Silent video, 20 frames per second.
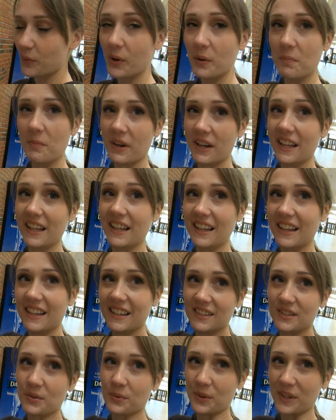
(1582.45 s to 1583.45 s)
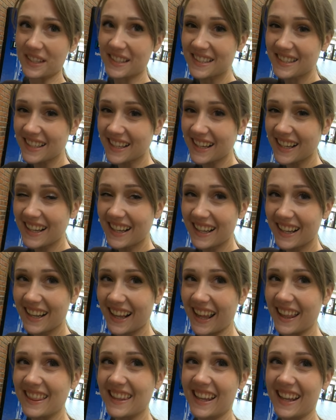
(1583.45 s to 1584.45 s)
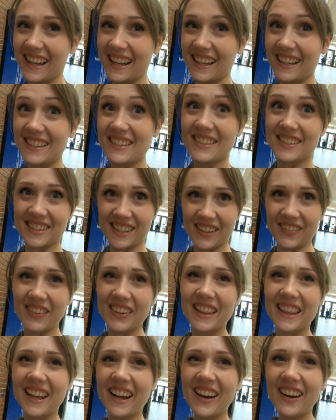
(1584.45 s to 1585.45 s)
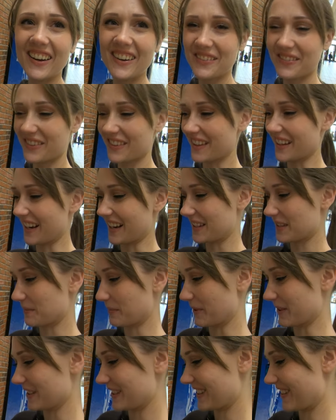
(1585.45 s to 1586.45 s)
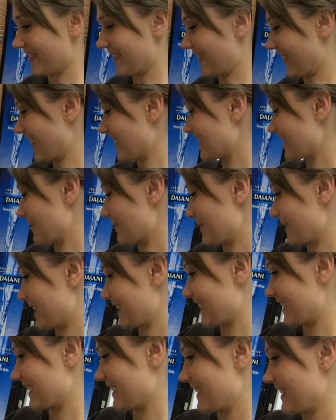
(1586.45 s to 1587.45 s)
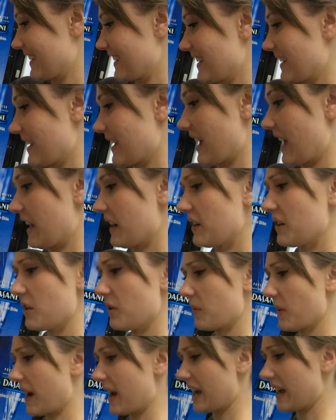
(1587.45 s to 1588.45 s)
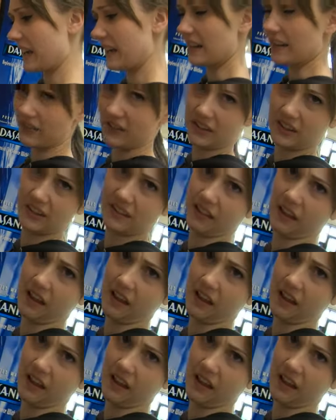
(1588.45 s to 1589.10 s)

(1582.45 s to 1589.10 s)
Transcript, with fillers: put money in and twist it and then just leave it there for the next person to find something. Yep. I don't know why I never did